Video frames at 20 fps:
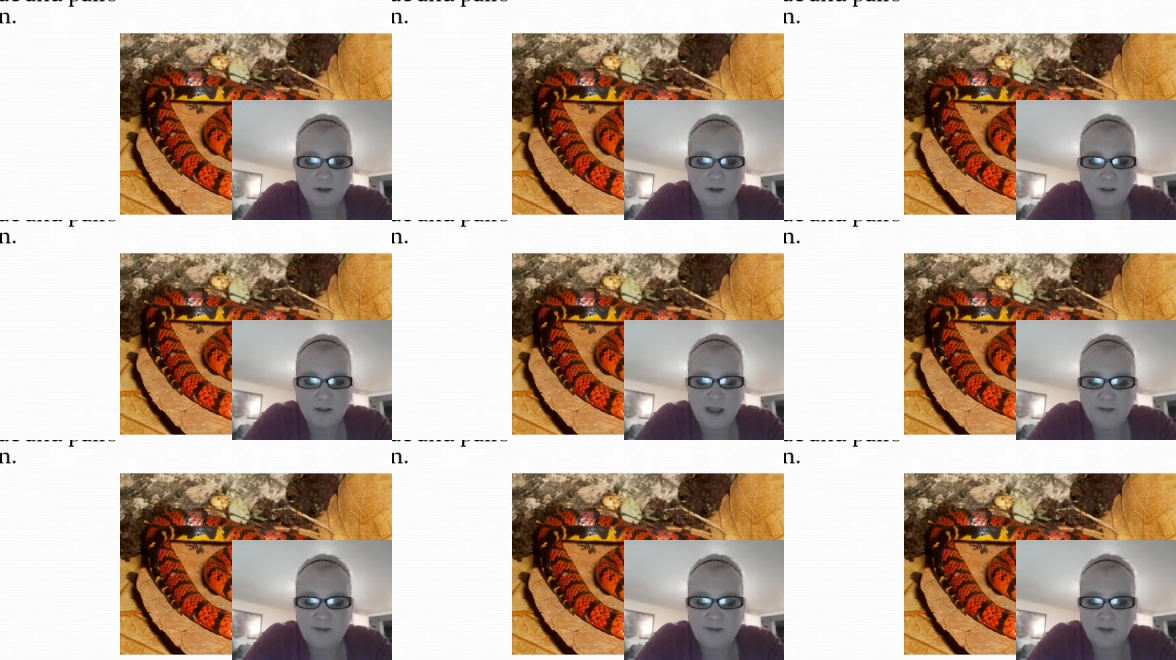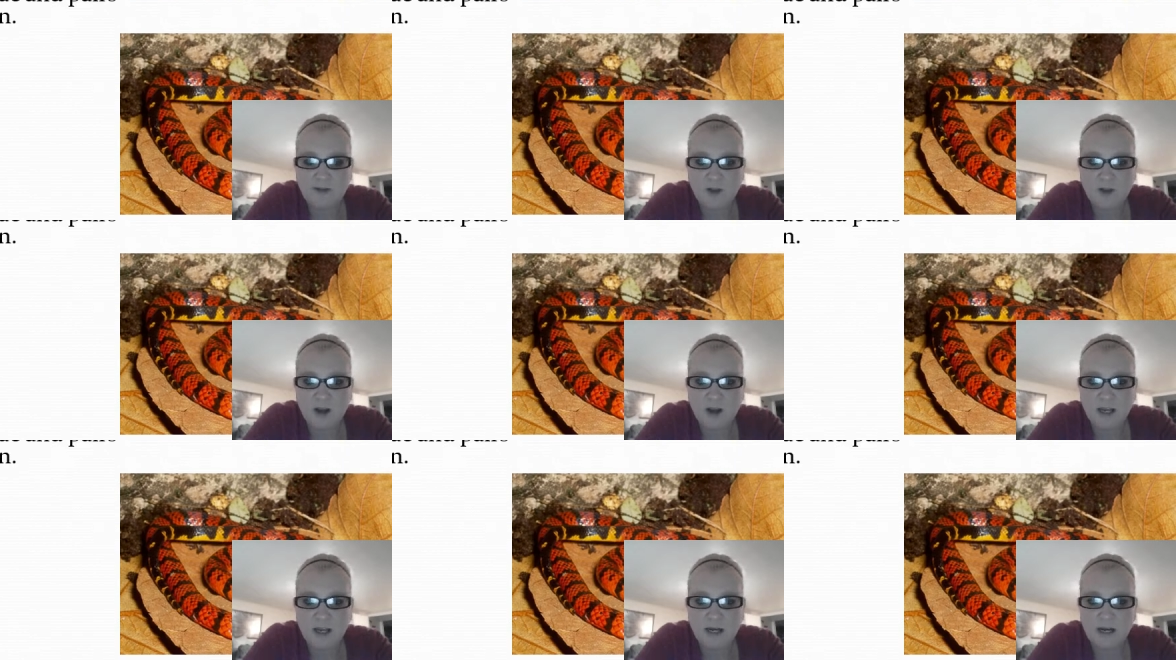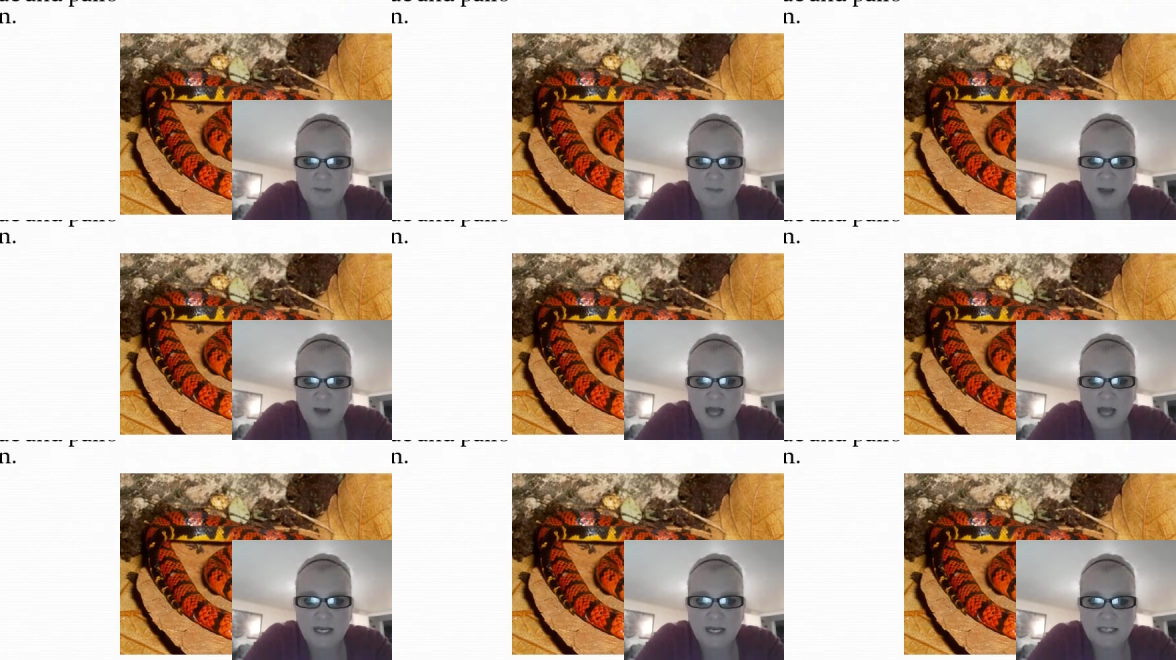have elongated
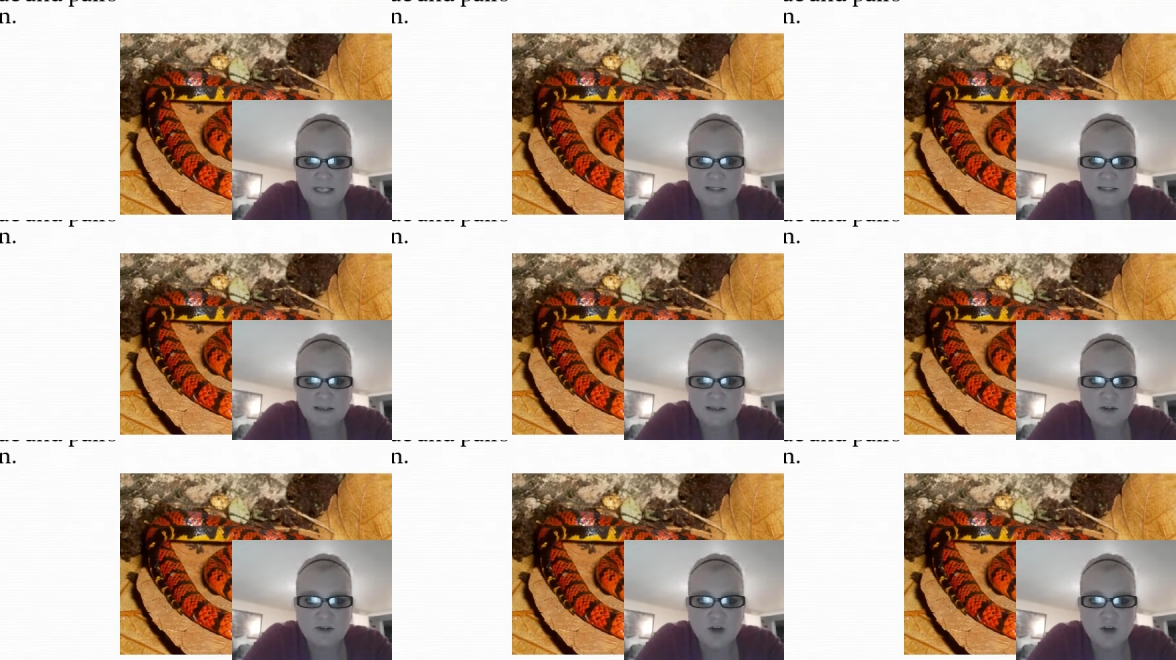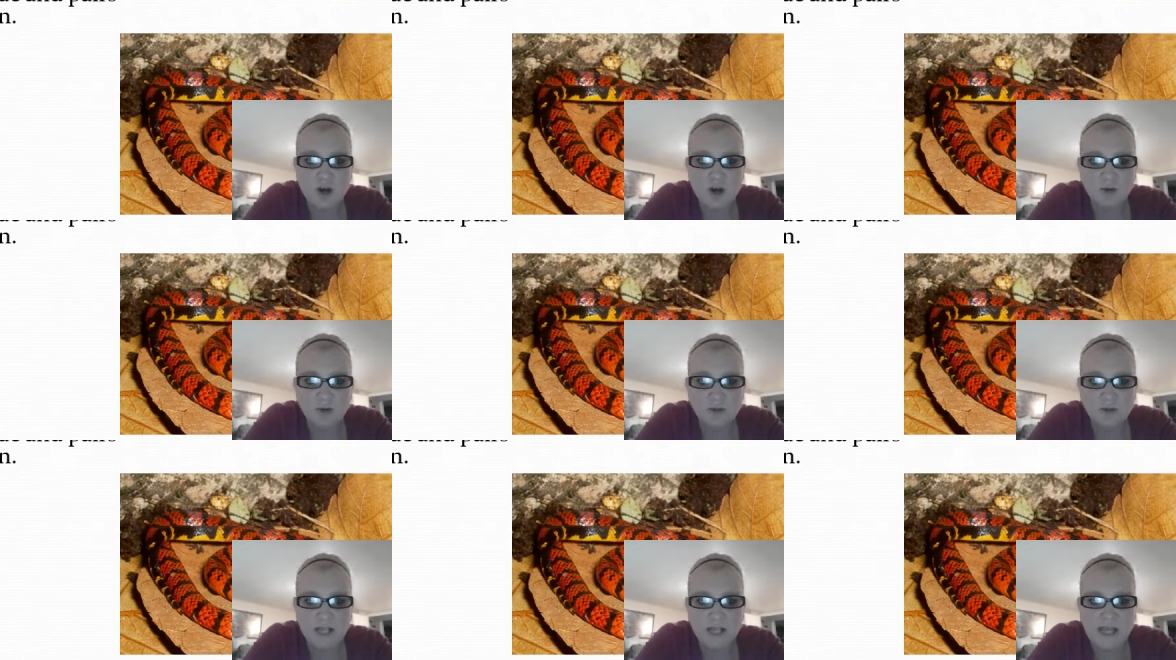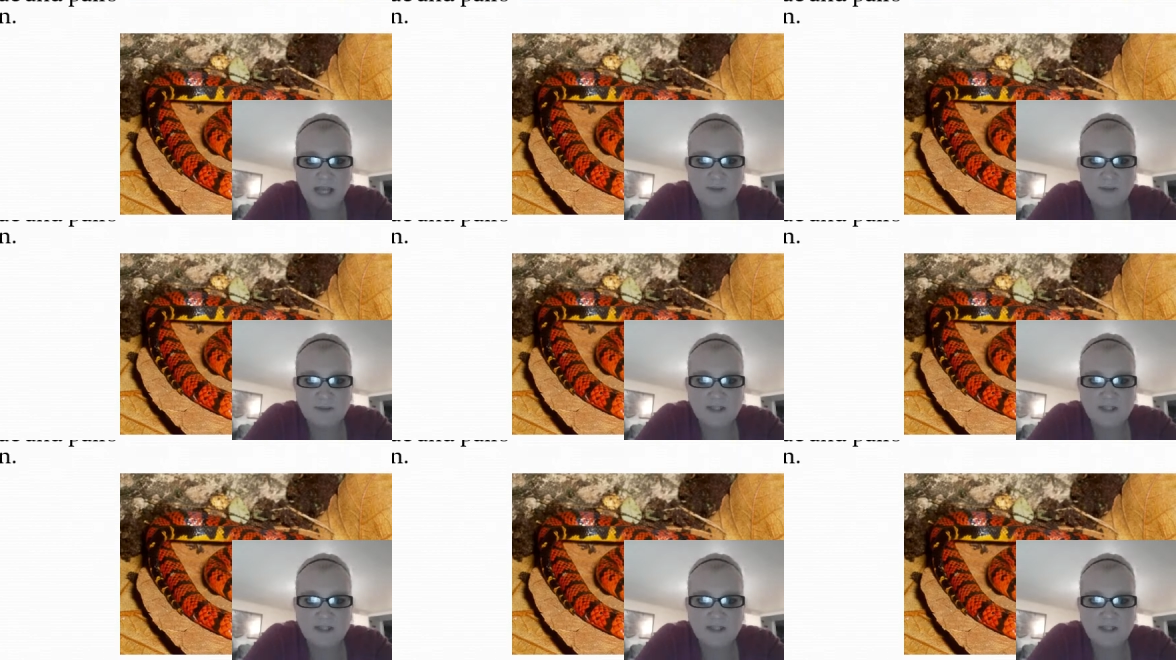bodies and no limbs.